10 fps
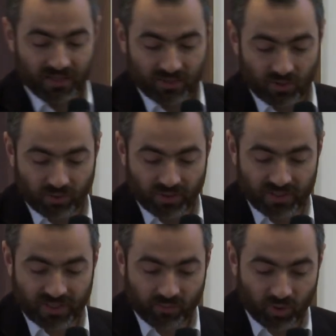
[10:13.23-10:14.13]
So the
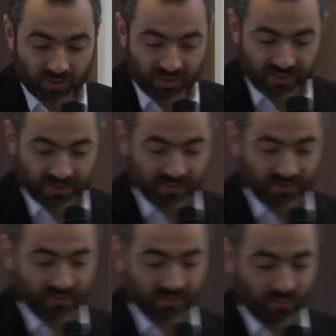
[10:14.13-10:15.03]
design process
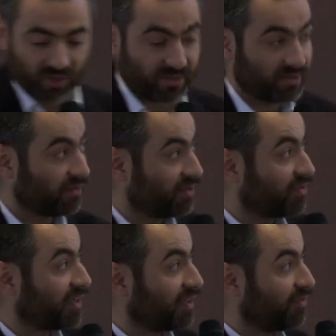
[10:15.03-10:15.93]
was
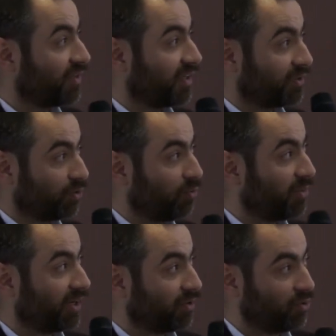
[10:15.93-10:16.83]
very different, room
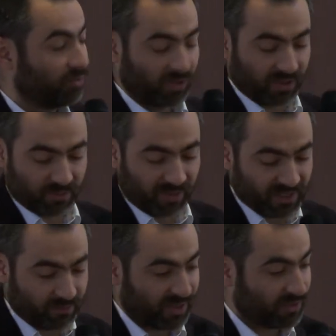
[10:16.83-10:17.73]
by room,
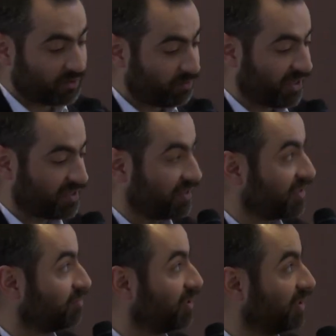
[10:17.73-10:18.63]
space by space,
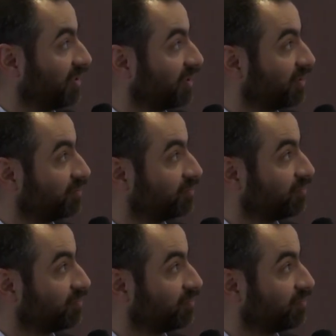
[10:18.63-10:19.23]
this building.